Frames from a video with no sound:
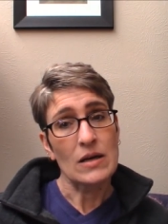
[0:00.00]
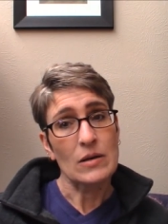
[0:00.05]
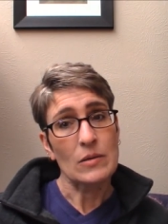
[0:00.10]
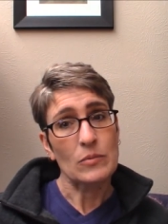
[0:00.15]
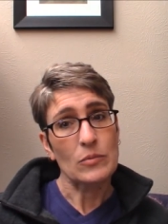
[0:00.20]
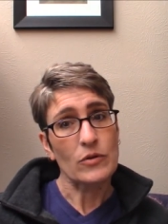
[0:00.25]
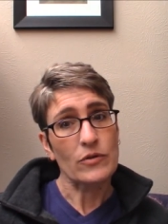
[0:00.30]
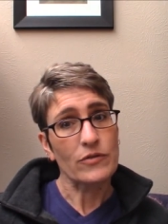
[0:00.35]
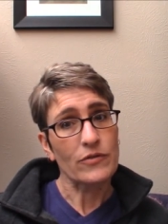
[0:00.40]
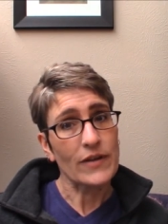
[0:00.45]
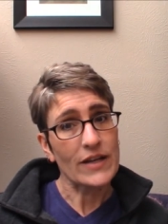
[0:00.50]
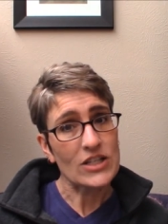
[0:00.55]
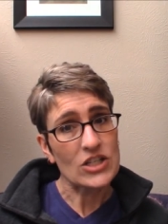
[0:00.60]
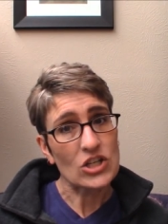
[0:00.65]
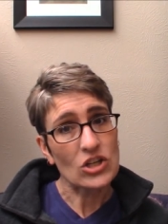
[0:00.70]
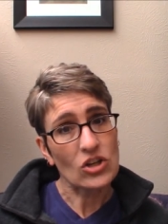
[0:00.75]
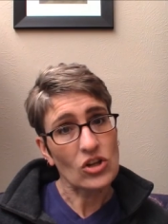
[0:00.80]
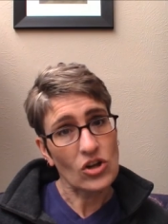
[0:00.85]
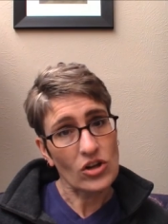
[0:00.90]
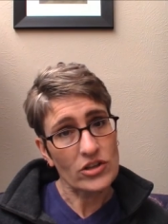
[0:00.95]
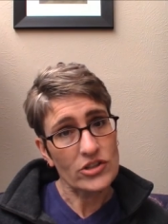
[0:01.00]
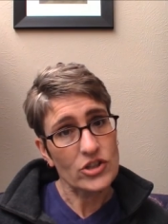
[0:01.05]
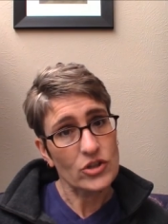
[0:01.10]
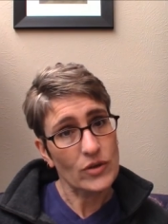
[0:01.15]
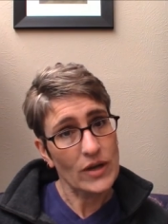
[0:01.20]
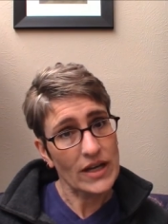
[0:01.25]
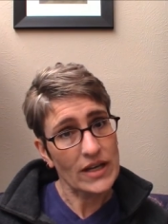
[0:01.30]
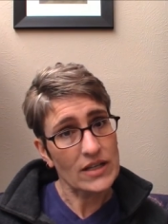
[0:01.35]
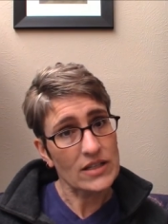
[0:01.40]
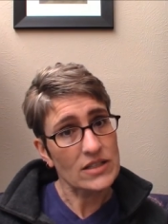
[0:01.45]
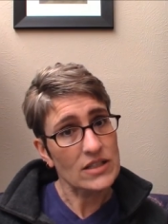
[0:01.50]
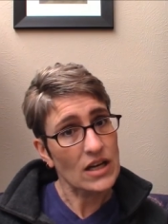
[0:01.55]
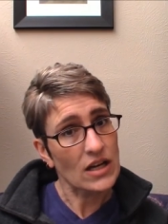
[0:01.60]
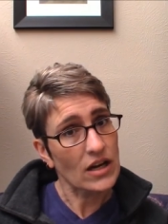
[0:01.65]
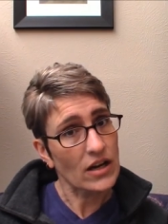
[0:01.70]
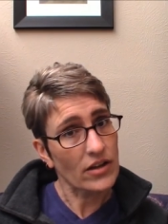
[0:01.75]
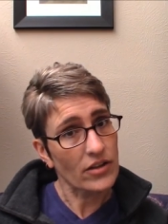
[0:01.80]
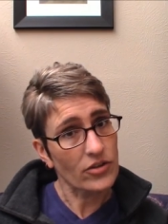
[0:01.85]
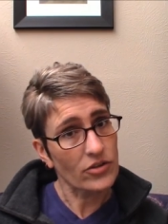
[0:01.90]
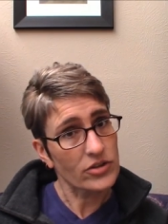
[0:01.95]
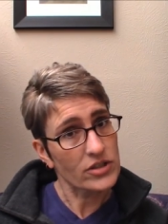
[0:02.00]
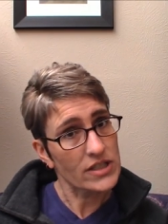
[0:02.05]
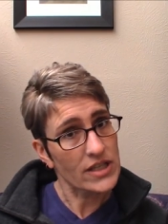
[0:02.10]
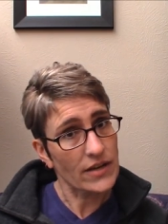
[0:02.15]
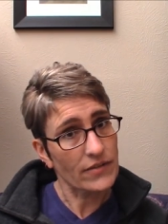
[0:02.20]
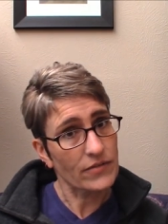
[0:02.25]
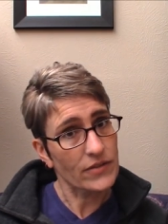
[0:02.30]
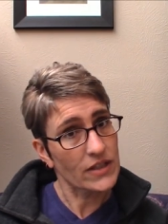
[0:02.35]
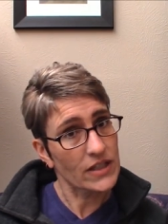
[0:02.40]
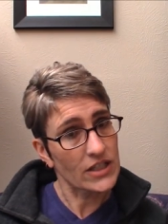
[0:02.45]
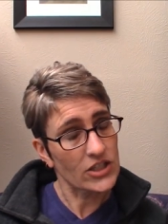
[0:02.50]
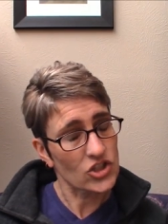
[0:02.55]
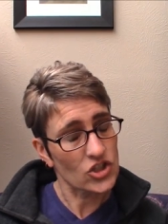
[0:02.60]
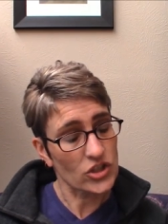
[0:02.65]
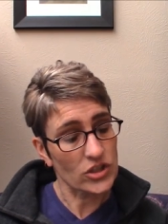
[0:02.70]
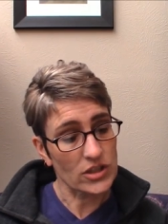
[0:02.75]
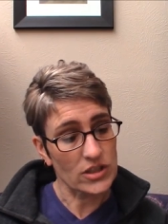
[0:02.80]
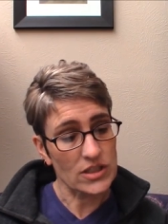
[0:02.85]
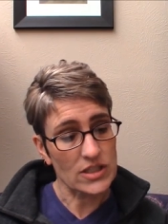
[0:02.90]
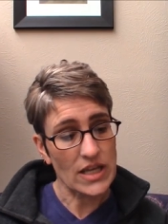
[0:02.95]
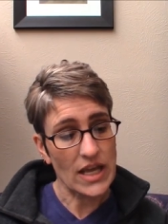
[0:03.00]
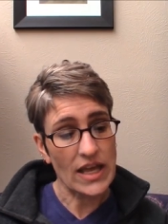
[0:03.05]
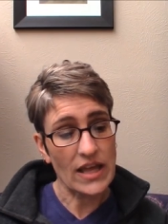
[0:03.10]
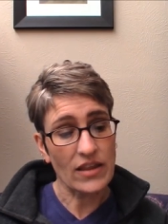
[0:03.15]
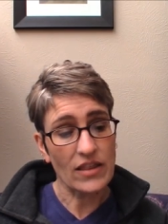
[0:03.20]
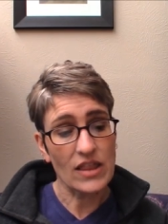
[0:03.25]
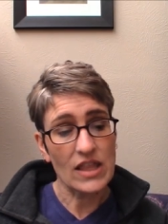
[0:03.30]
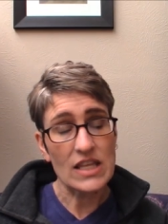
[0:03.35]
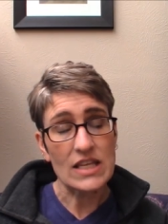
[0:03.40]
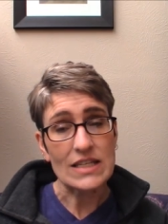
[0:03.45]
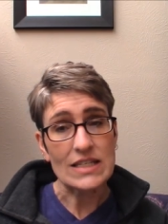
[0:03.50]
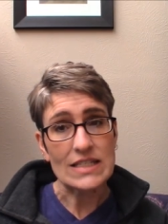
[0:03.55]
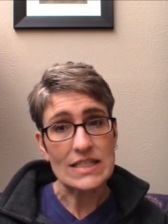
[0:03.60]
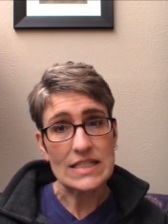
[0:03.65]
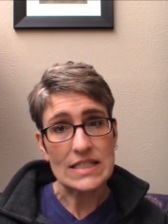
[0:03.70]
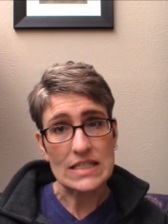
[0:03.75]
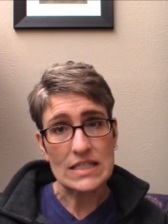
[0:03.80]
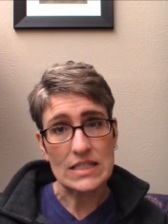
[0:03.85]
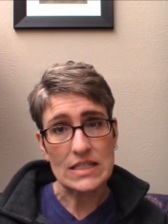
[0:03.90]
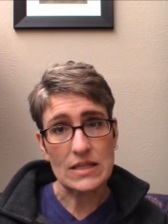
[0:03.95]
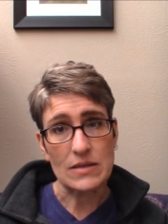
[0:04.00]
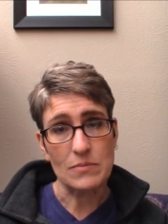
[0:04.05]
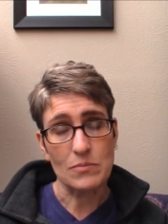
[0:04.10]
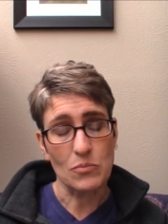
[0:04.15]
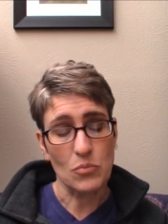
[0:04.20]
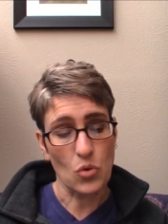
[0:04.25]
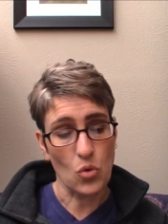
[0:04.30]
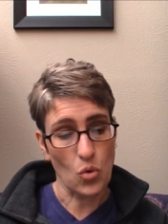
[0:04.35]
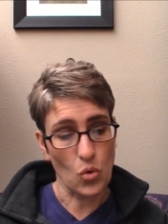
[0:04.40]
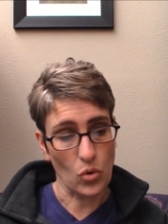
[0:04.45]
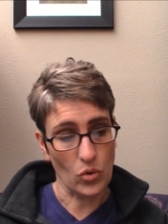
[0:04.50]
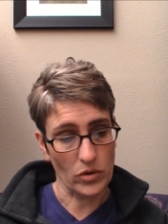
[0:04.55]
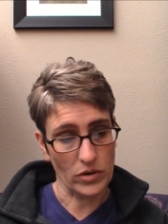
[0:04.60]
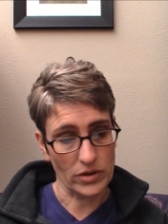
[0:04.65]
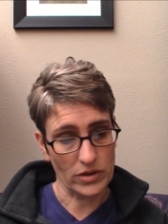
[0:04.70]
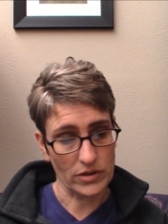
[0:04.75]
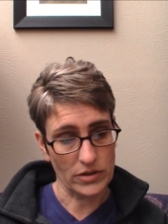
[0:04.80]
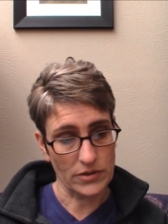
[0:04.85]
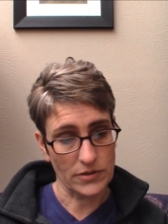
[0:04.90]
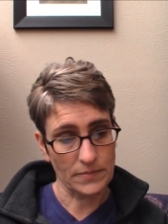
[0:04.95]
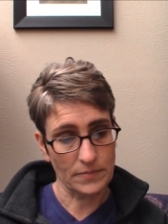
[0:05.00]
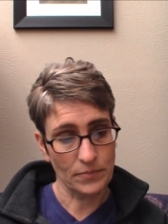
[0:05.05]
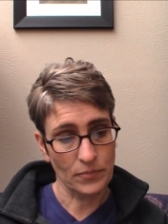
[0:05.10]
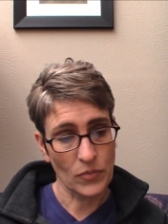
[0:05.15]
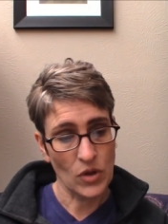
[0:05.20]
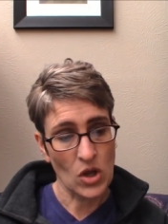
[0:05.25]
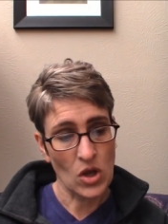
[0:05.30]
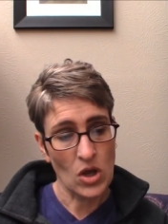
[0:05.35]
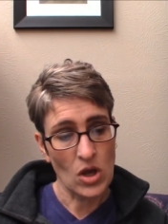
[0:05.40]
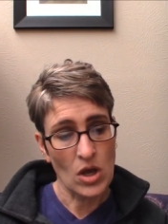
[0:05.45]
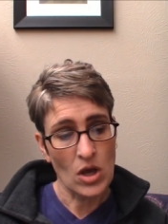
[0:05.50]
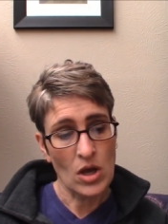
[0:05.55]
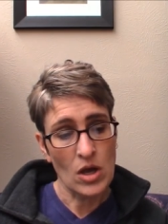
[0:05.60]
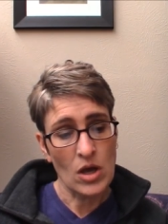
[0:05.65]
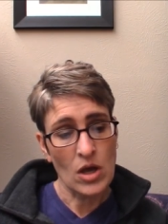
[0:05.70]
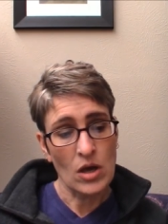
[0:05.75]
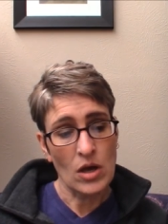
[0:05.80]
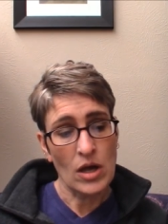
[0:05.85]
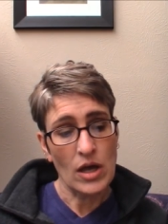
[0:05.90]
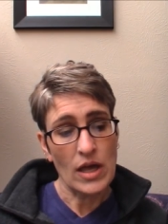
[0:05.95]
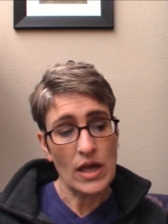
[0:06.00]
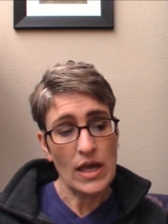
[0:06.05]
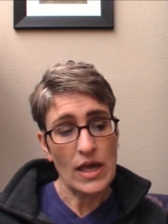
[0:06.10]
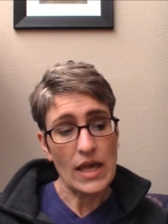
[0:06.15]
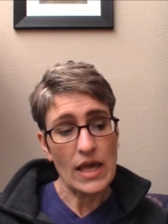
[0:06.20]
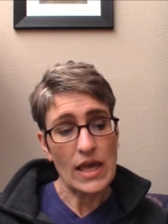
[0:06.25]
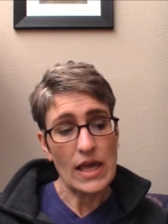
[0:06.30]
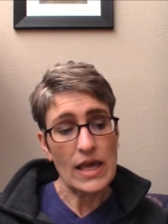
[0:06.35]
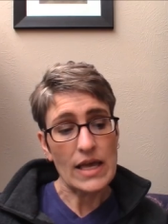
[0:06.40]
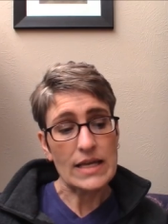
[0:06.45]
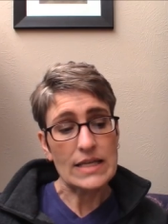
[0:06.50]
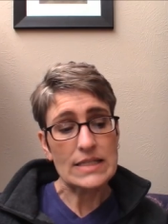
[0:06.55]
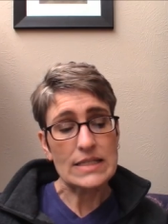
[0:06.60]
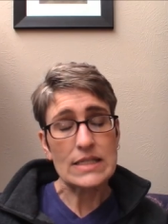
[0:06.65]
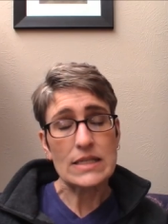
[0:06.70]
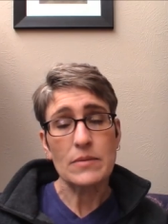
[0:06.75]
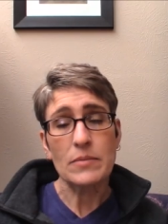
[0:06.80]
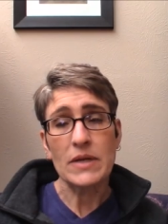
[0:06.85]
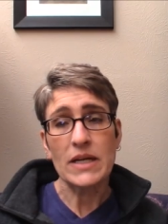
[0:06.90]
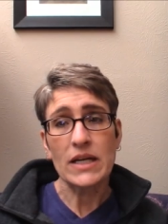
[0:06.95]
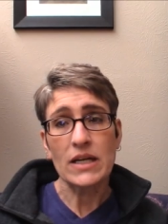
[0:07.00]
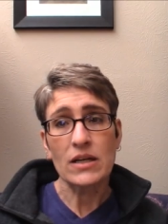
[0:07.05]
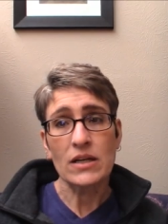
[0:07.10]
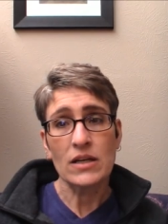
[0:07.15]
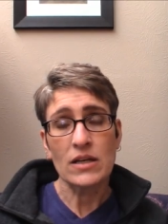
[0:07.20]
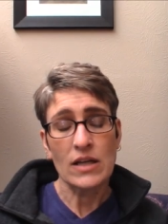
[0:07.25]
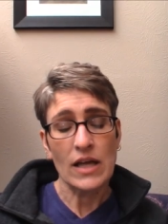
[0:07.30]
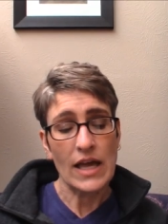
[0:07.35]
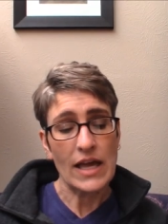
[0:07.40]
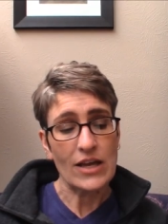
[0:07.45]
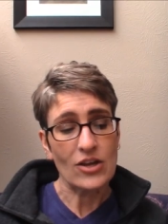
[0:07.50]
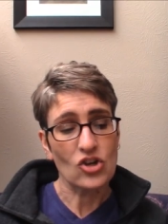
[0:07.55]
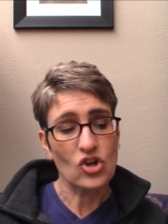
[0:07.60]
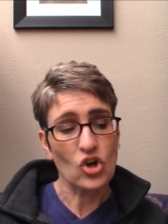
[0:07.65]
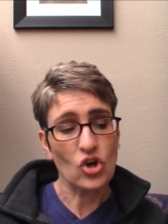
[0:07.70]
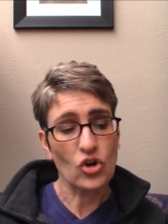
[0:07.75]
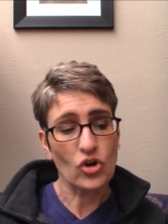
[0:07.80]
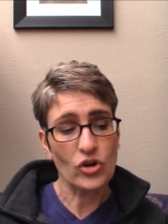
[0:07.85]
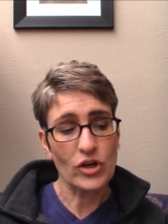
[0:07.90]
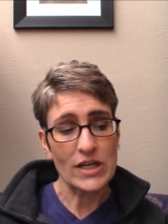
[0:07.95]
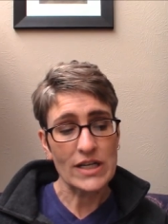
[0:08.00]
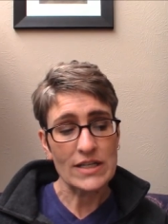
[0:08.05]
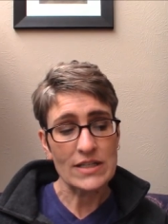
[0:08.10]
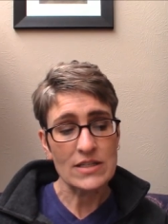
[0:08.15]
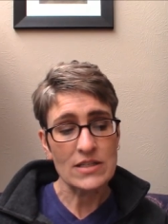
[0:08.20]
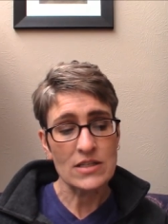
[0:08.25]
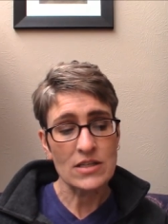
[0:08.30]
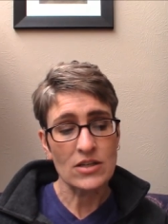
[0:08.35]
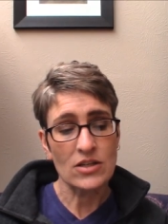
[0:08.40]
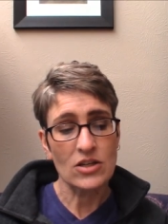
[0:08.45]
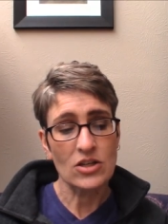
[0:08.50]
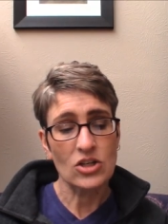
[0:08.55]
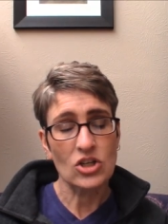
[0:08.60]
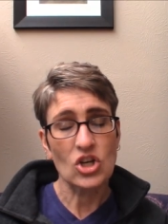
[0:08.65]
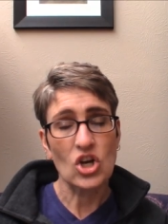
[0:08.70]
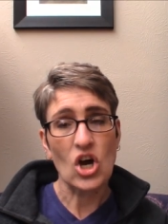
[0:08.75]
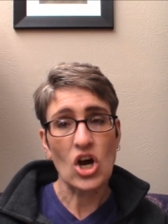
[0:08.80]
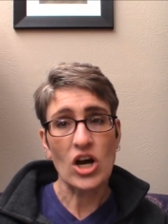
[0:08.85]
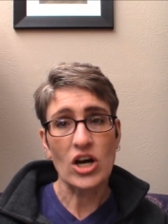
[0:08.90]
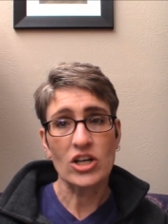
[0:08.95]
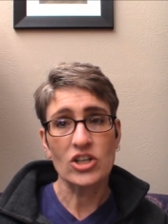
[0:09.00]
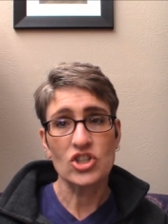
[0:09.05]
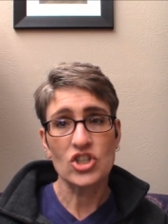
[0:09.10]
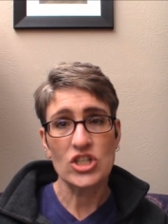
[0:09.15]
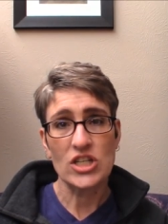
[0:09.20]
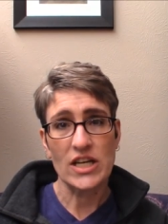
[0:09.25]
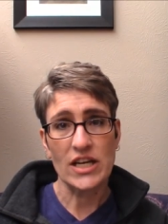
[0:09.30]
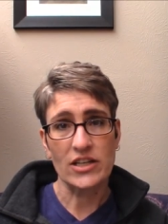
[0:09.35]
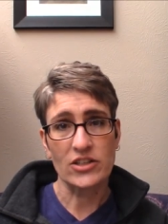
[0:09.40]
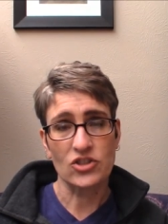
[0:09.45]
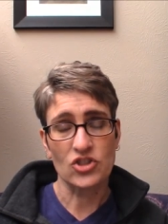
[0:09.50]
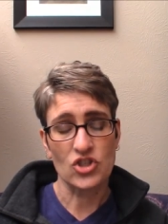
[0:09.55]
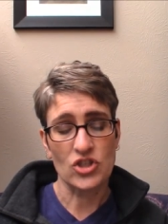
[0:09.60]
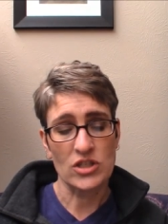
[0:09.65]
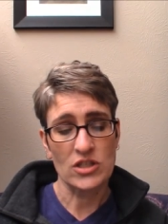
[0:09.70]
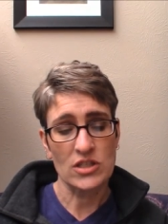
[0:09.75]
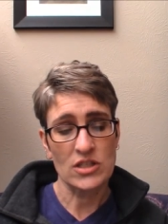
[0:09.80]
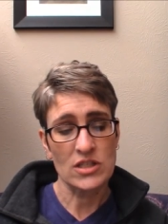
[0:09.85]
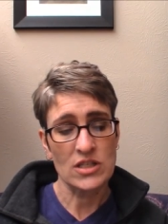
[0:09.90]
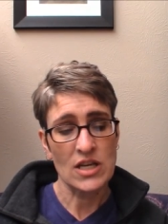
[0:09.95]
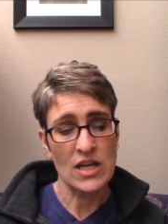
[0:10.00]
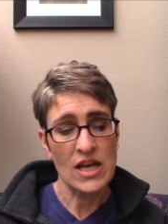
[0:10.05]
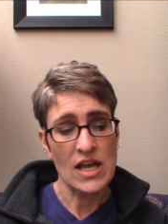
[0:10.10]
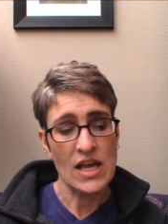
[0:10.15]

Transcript: Professional also has other definitions, and this is important. Exhibiting a courteous, conscientious,